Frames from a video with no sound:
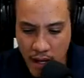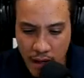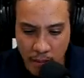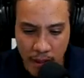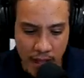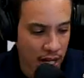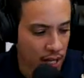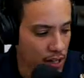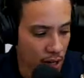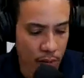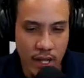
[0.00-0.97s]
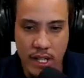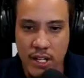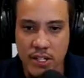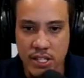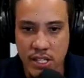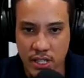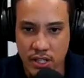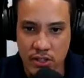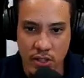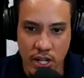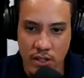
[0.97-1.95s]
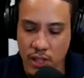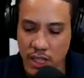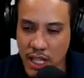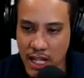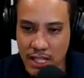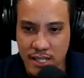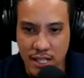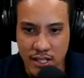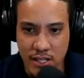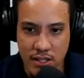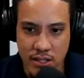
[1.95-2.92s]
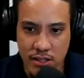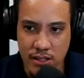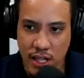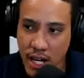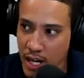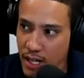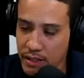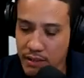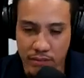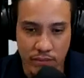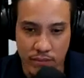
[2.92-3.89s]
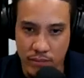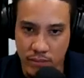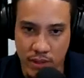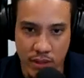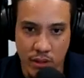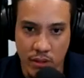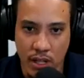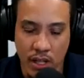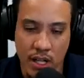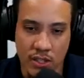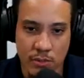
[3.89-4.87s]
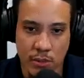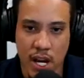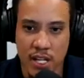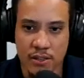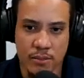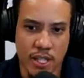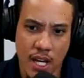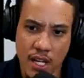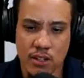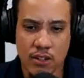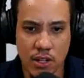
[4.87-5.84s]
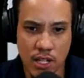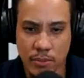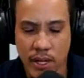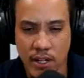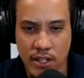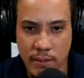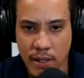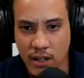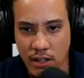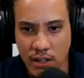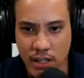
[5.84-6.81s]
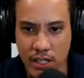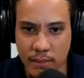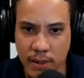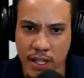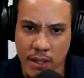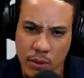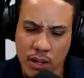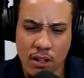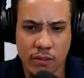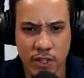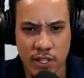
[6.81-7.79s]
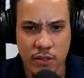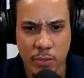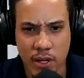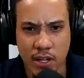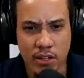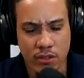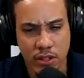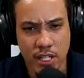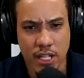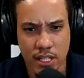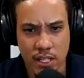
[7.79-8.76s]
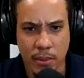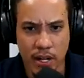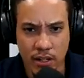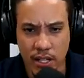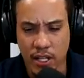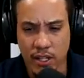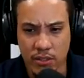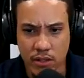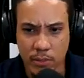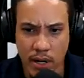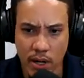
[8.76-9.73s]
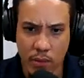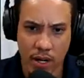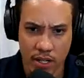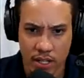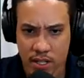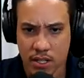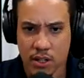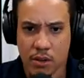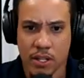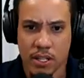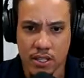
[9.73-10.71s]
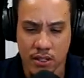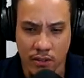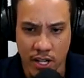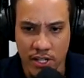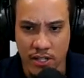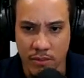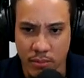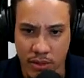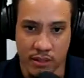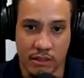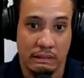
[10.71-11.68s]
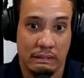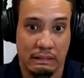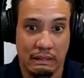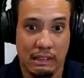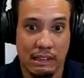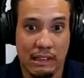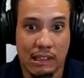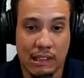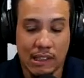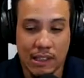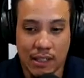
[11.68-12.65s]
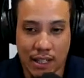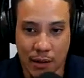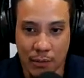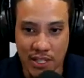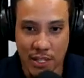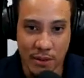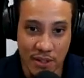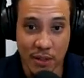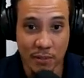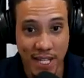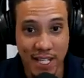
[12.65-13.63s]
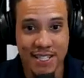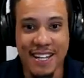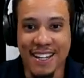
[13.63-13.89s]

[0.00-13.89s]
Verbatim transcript: But I, you know, I went in there just to get the cert. I do a lot of Teslas. I had you know, a customer asked me, Hey, do you know how to power down my car? And I'm like, Well, for this repair, I don't think I need to power down. Your power wire doesn't go in this direction. But I wish I would have told him, Yes,